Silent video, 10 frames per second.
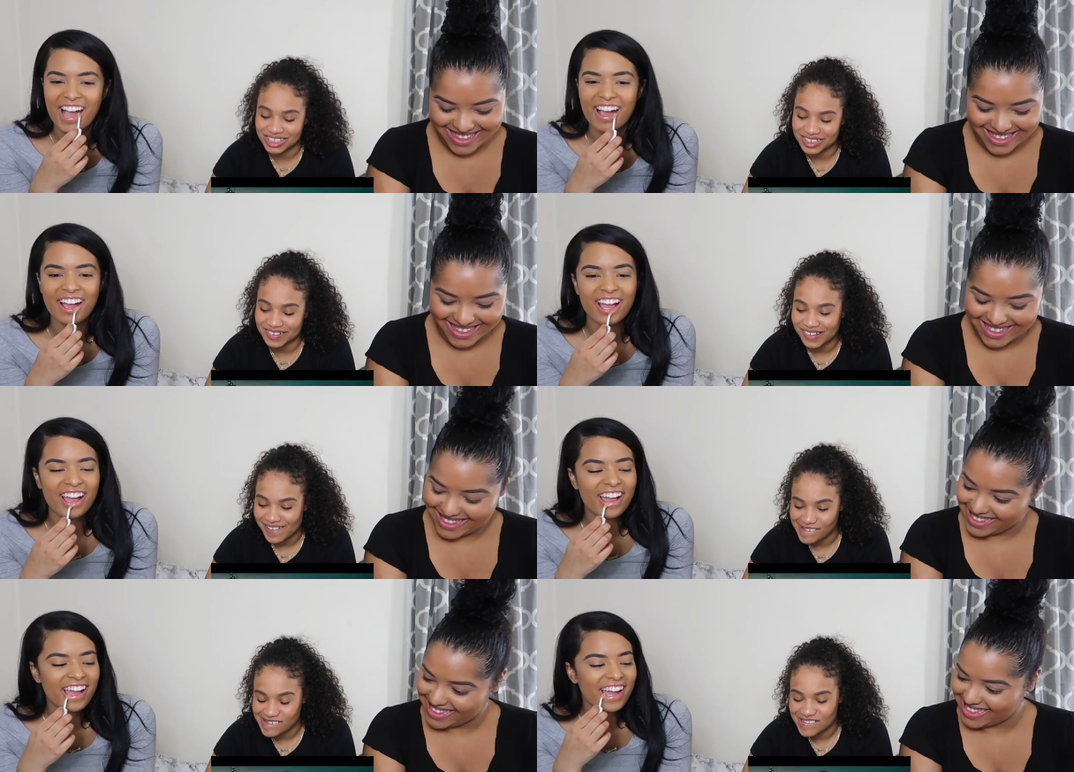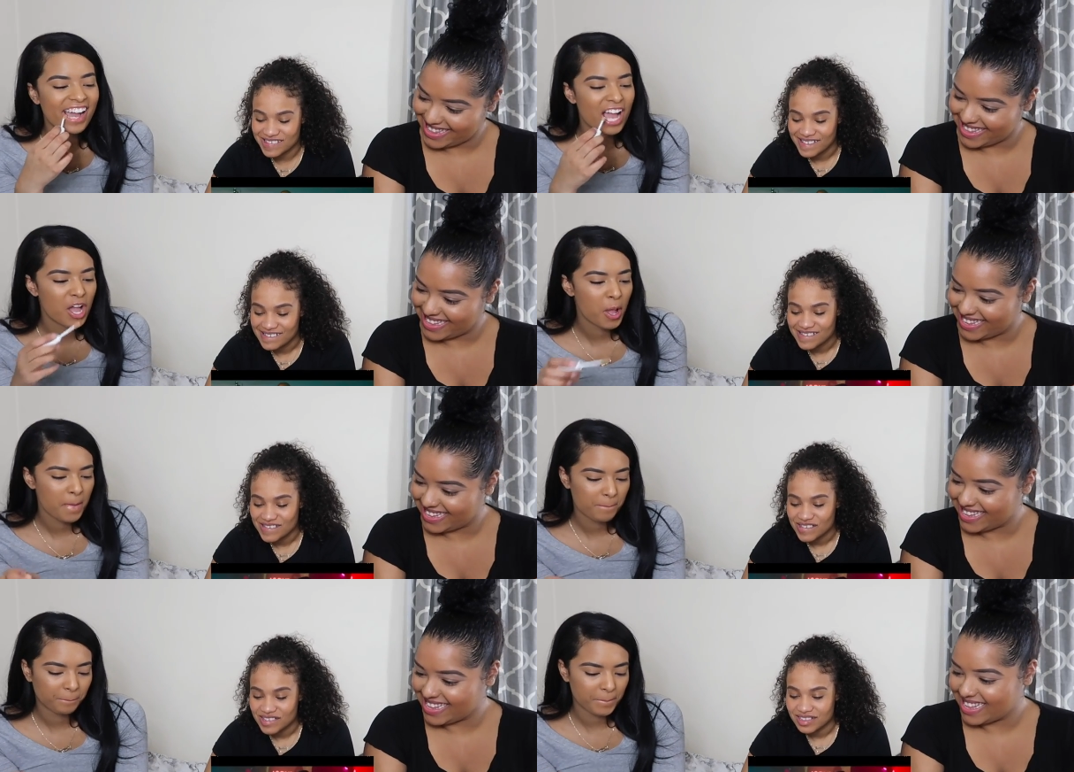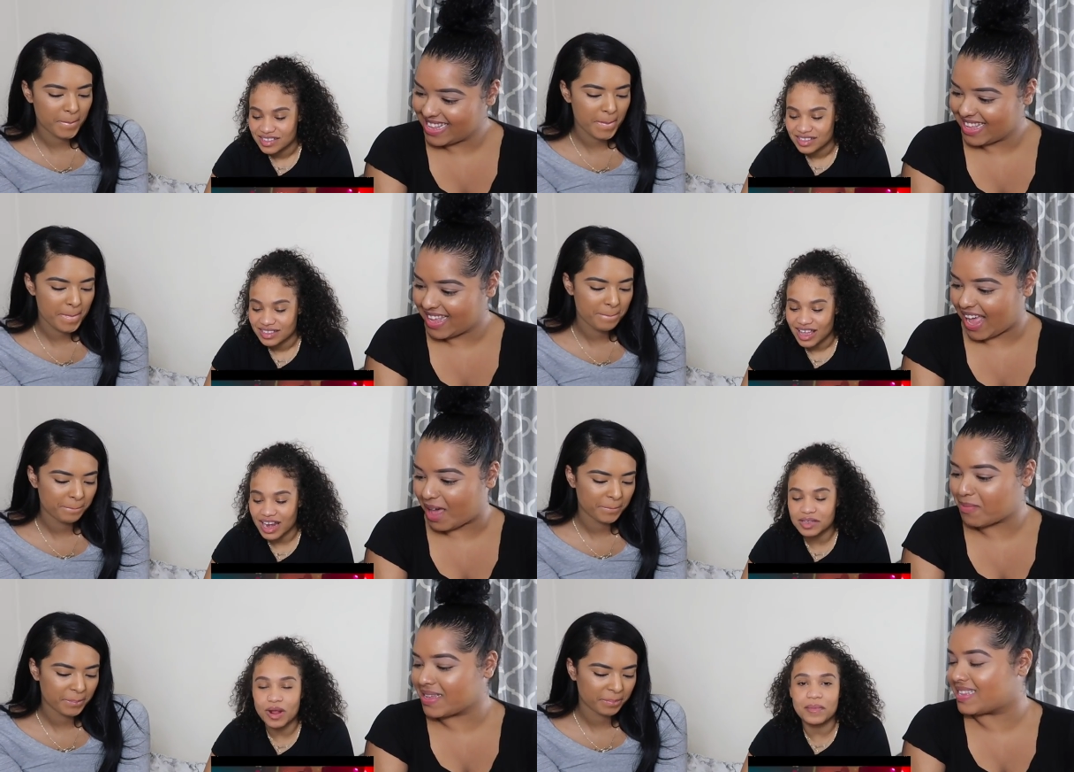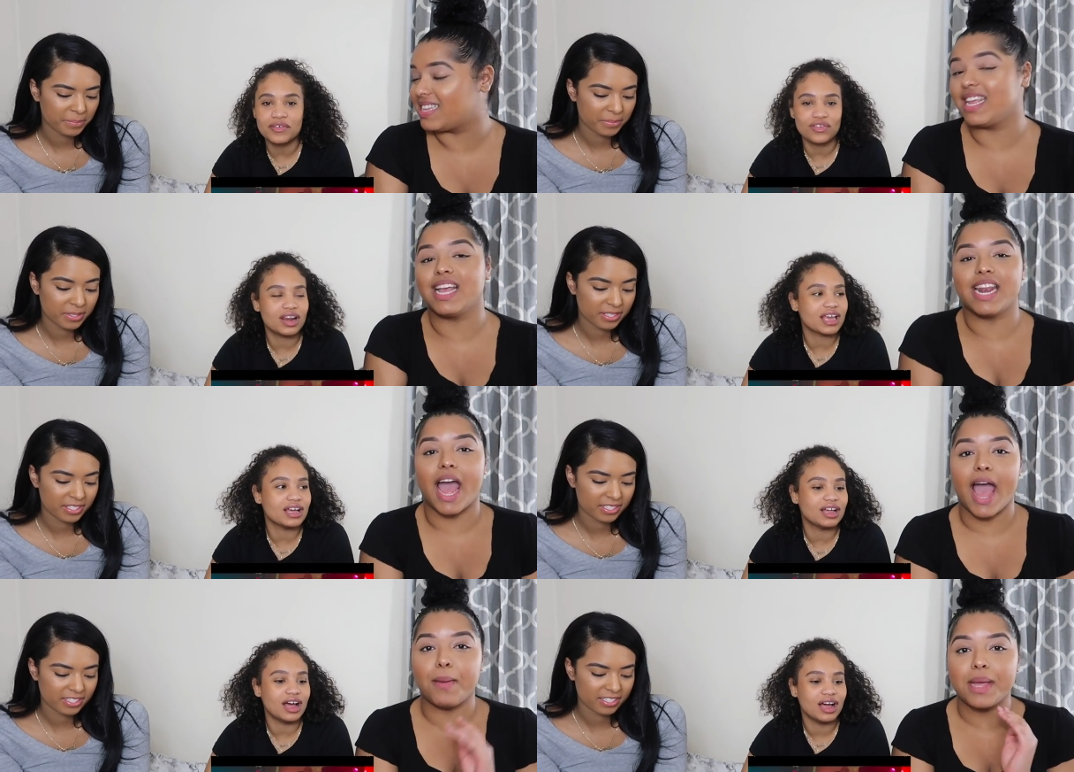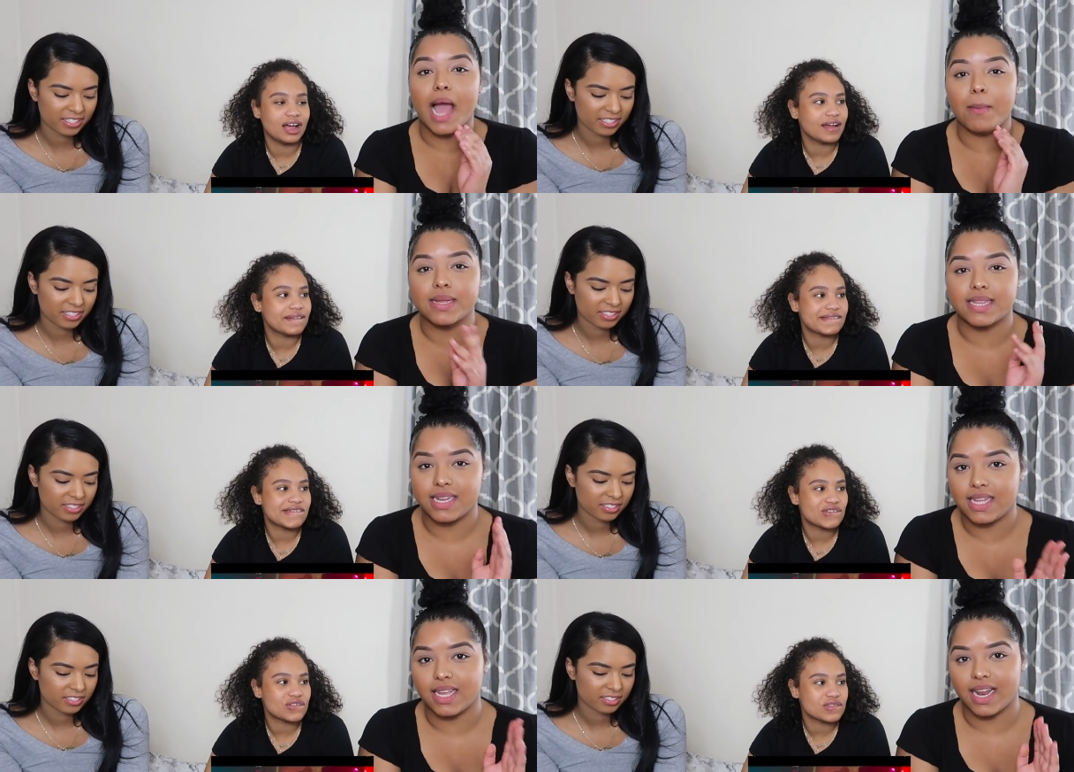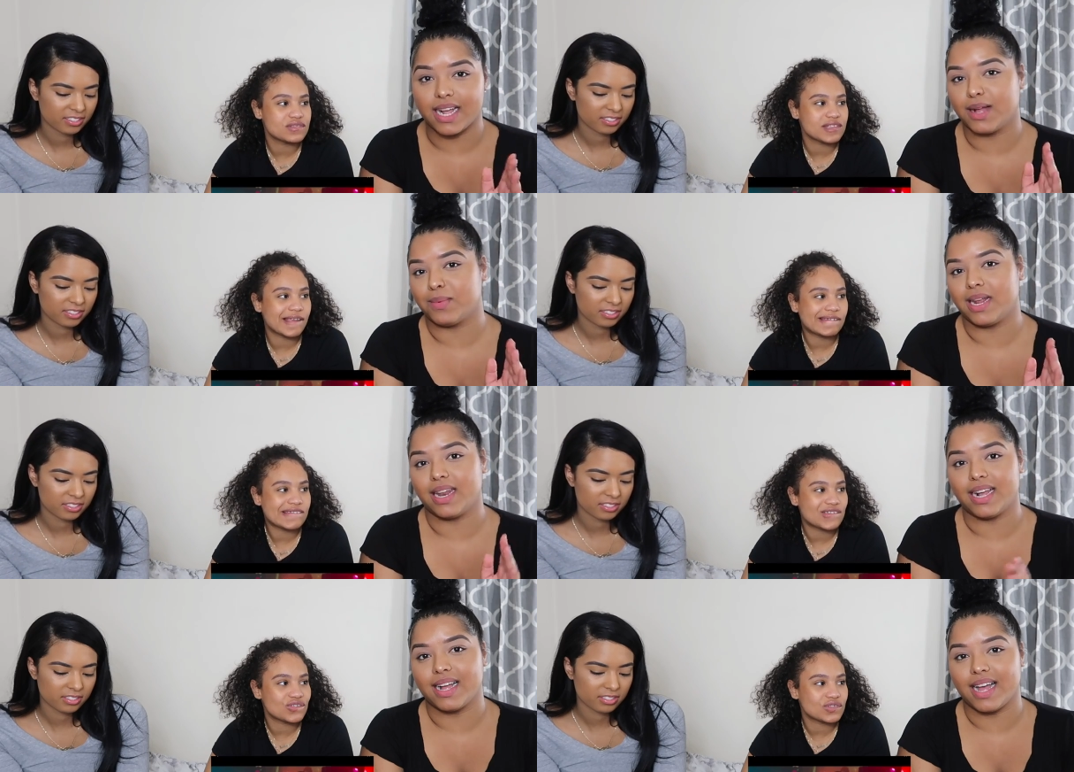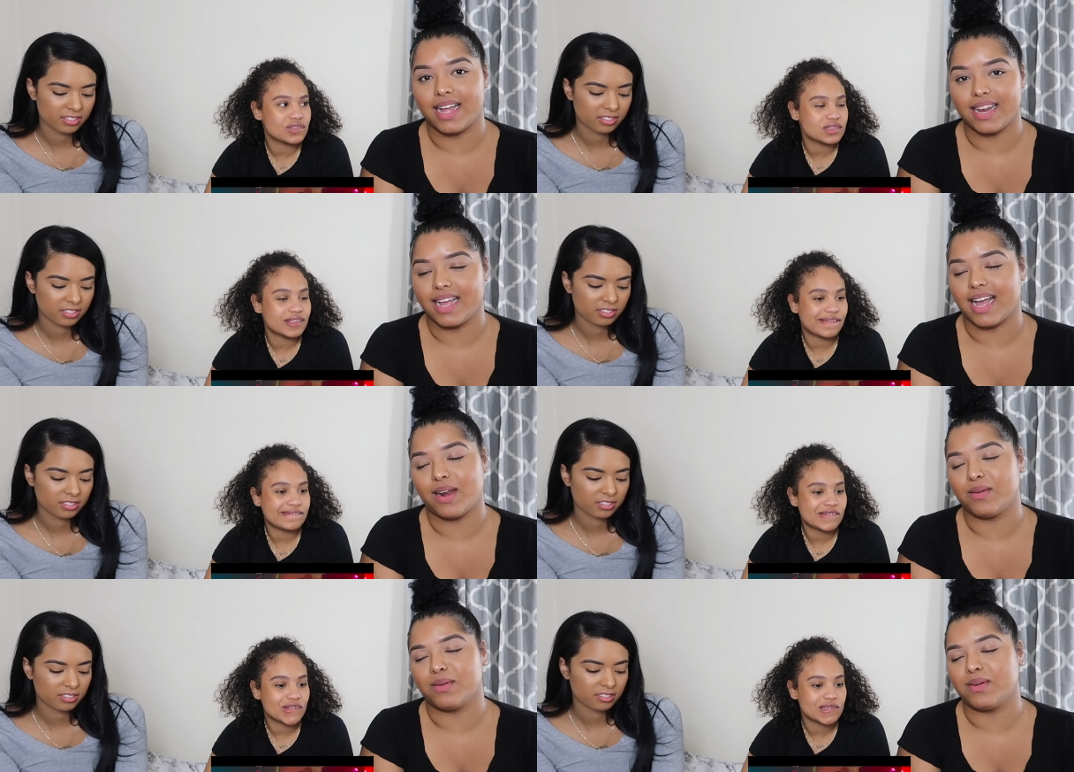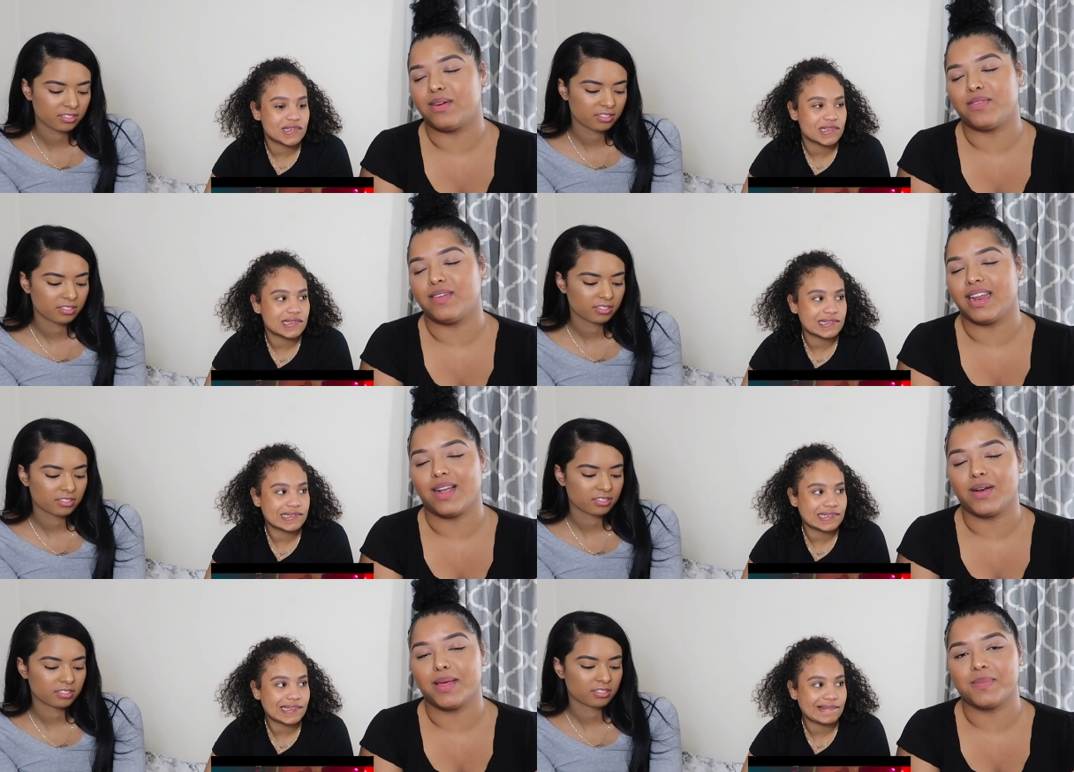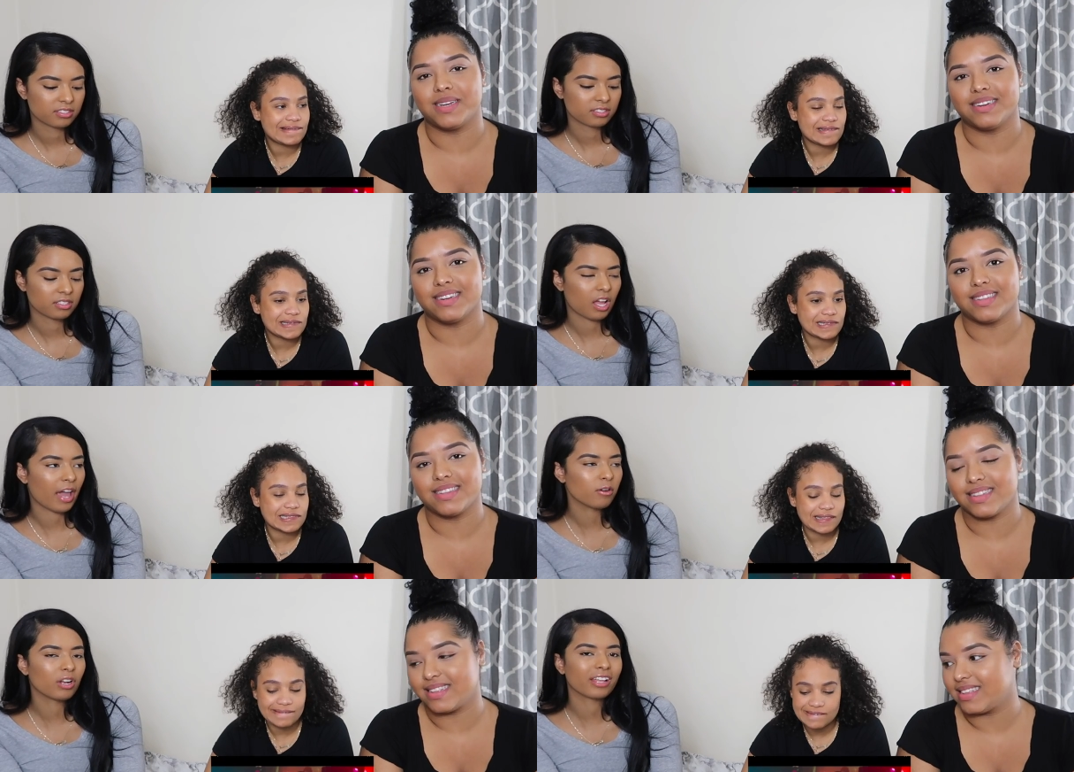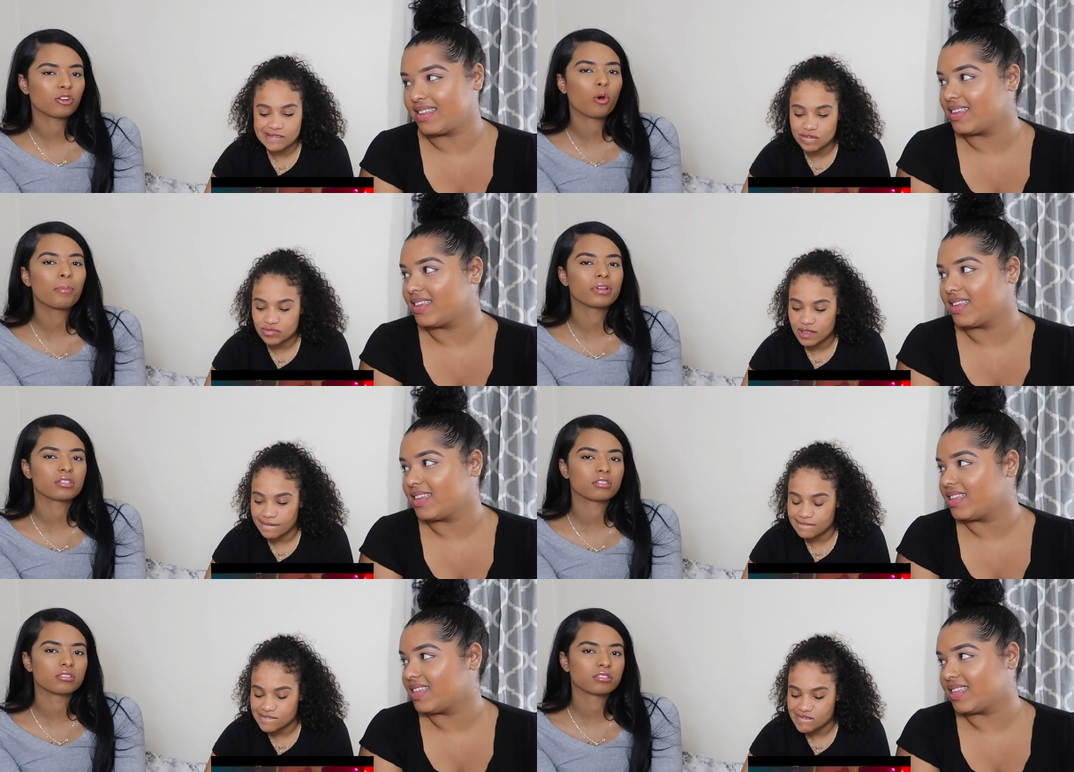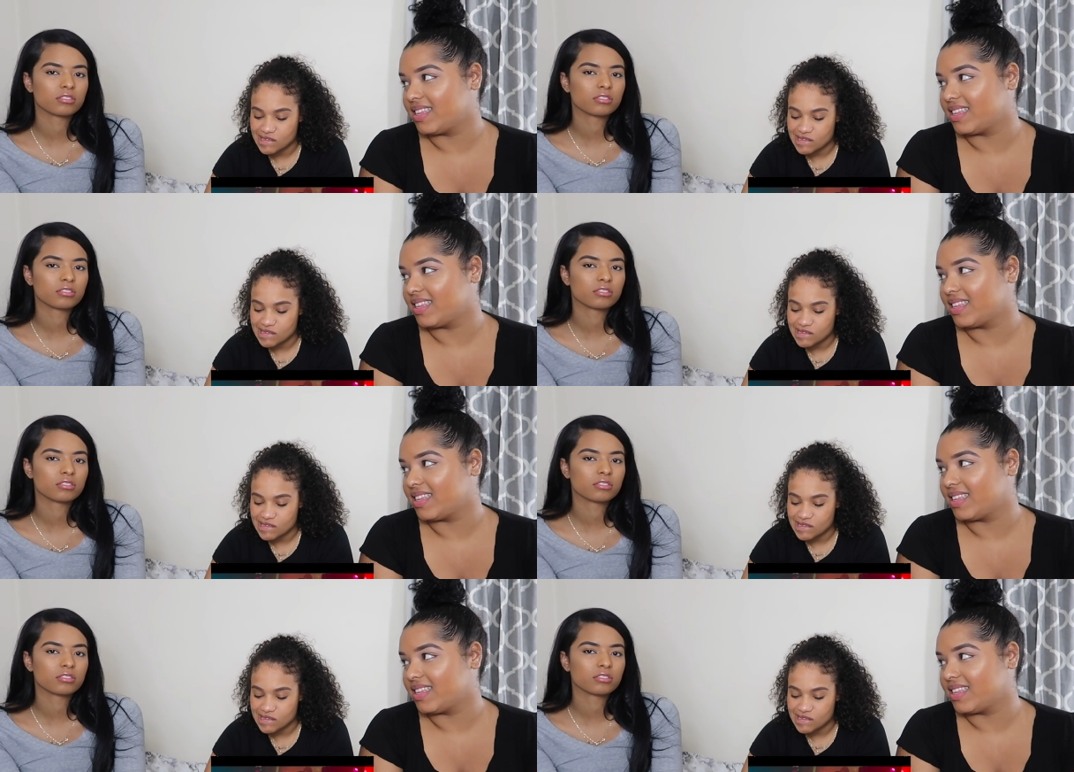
Speaker 1: Yeah.
Speaker 2: And probably like I be, I'm a sneaky liker when I like a guy. Like I don't go off and like all your pictures. I don't like no pictures.